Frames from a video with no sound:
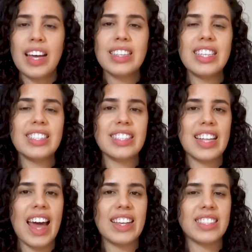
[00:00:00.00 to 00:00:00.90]
This
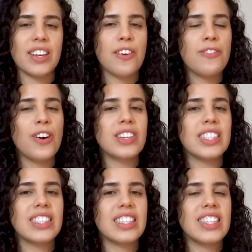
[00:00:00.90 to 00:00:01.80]
test
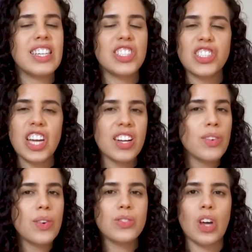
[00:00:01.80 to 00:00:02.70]
focuses in
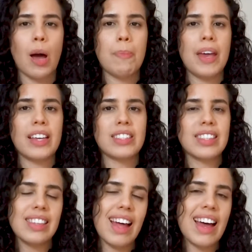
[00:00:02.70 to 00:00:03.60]
general
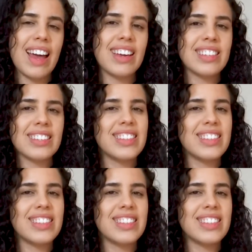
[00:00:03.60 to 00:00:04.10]
topics like